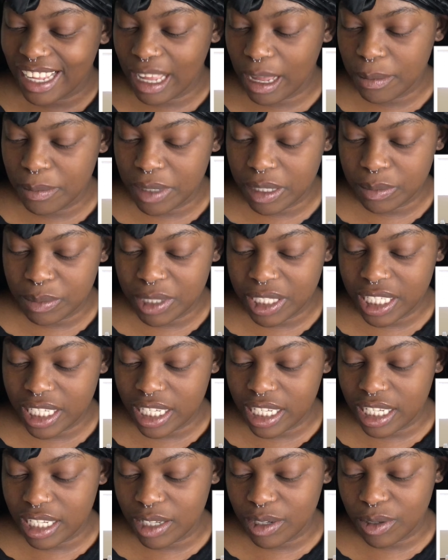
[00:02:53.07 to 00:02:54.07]
Game up
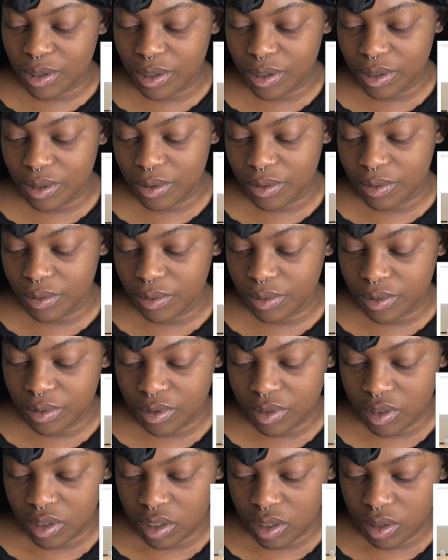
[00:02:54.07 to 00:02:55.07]
teams.
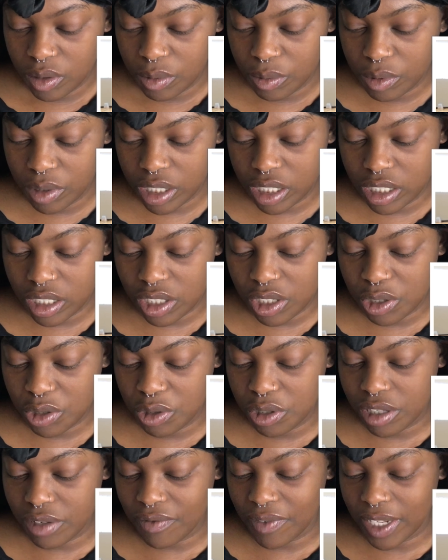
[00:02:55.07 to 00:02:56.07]
One and two
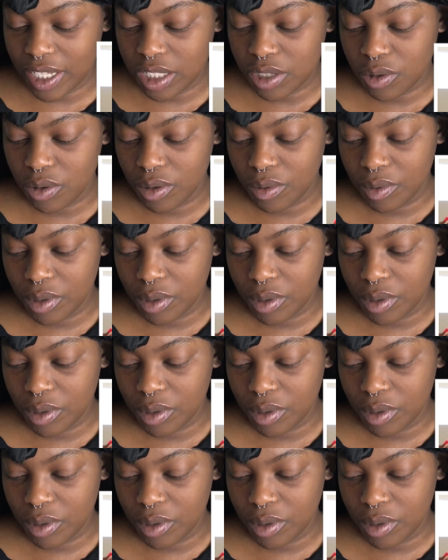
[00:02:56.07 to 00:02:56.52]
if I score